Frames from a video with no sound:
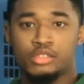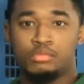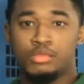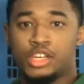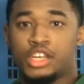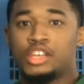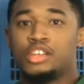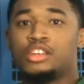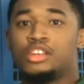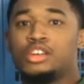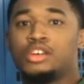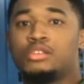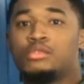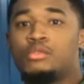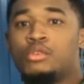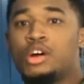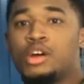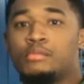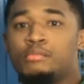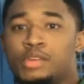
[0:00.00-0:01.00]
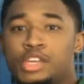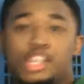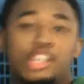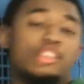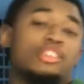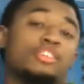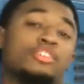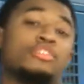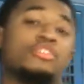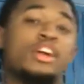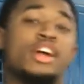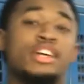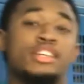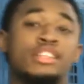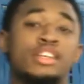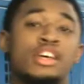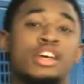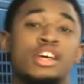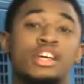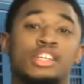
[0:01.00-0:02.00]
being the one being
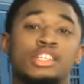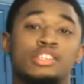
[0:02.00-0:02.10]
the